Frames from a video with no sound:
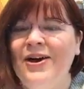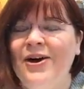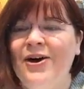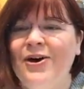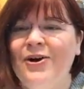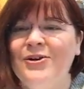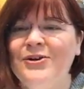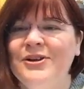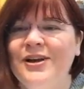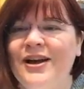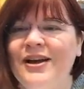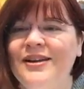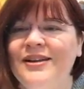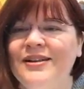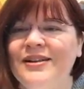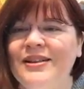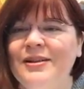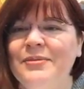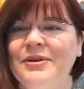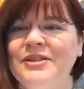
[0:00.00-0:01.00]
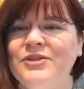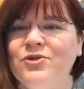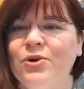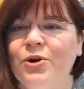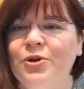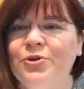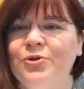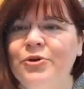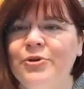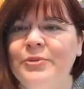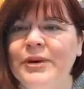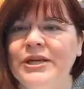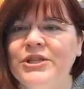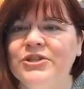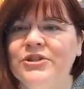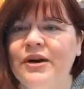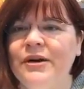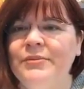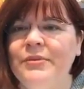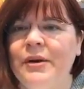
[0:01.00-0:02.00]
Hold on. Let me scroll through, make
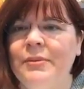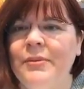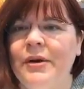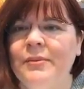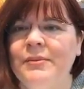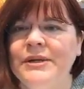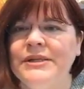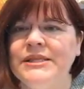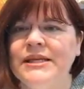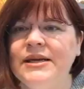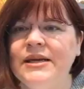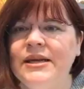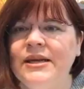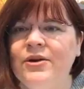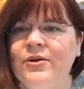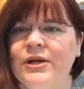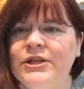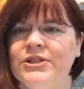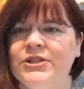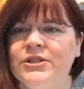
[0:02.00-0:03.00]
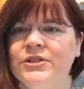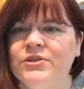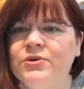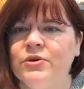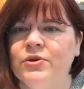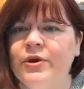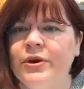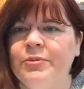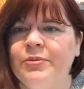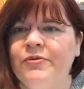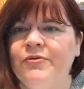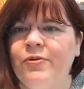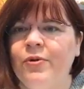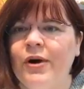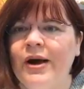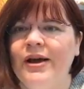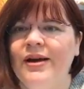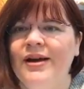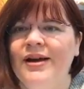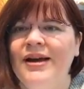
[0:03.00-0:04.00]
sure I'm, I'm, not missing any questions real quick
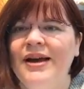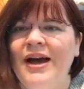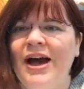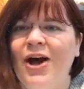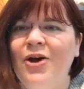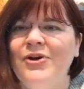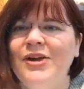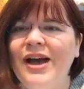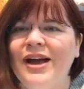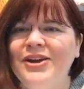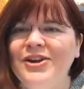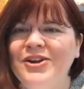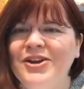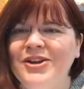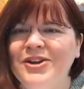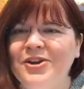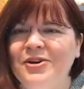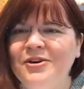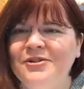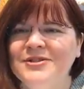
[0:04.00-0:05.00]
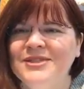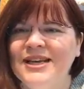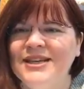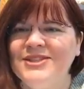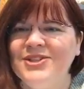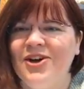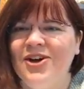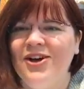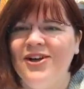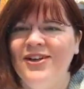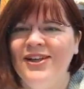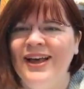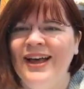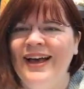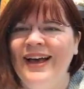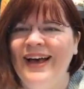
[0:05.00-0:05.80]
before I... Oh, yeah, you didn't know I was that tall.